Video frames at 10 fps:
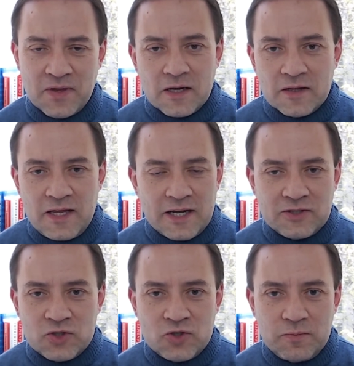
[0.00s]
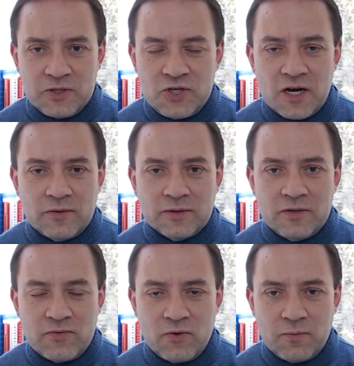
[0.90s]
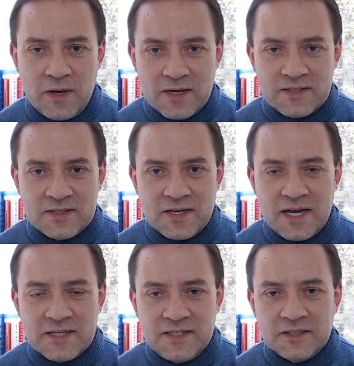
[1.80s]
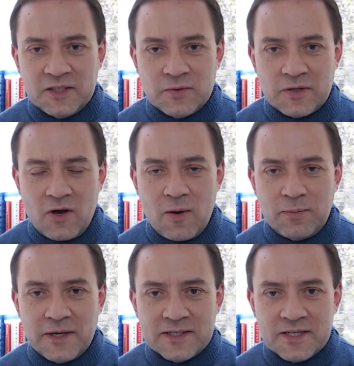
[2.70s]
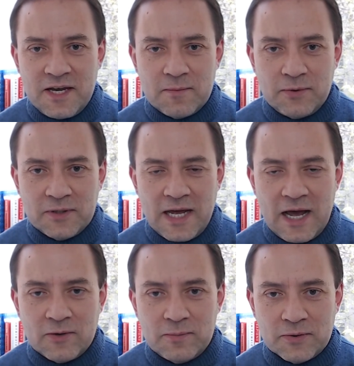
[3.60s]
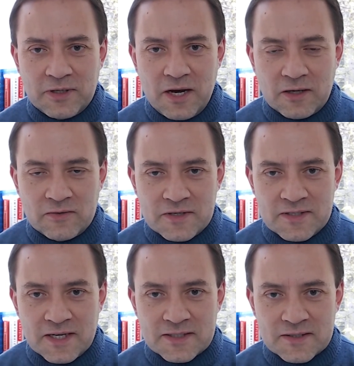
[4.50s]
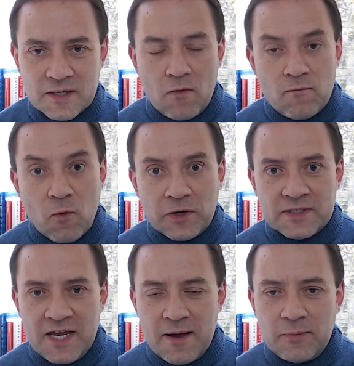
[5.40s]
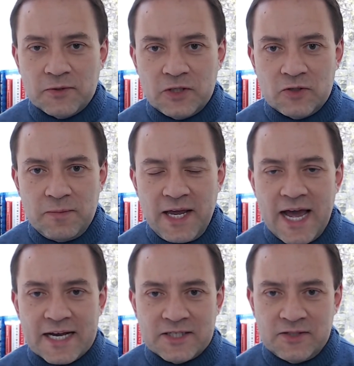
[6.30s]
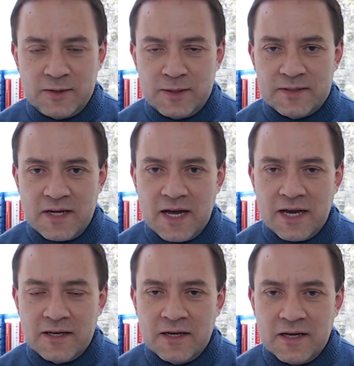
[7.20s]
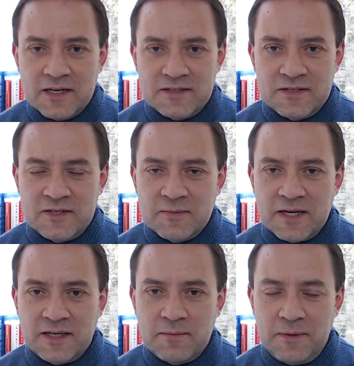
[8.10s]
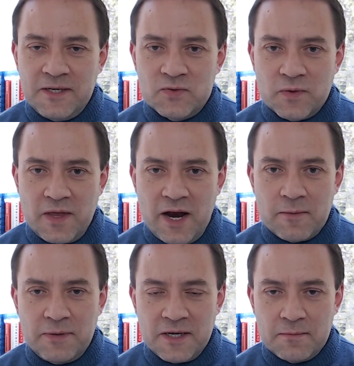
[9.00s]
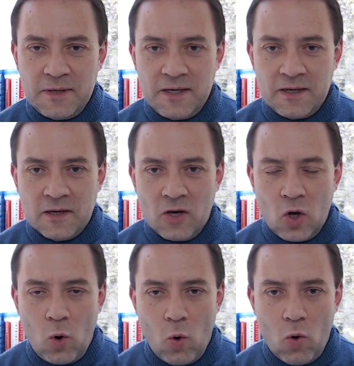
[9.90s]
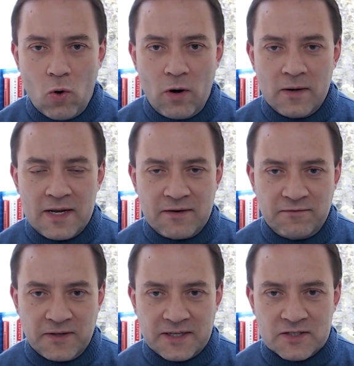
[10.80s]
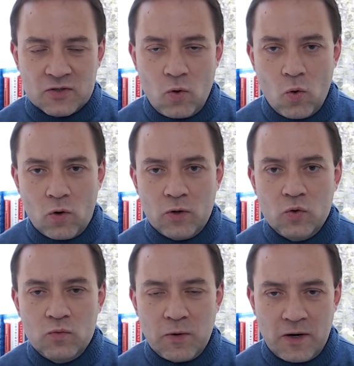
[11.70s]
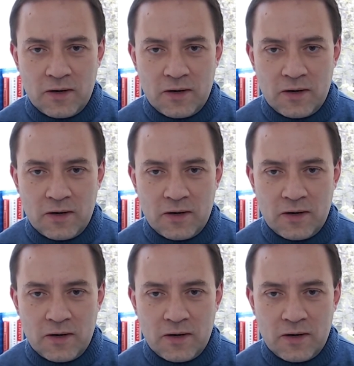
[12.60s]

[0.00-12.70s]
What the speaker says: that should be generally robust in dealing with complex input-output characteristics. For example, you could be asked to design a system that competes with Airbnb or Netflix or Uber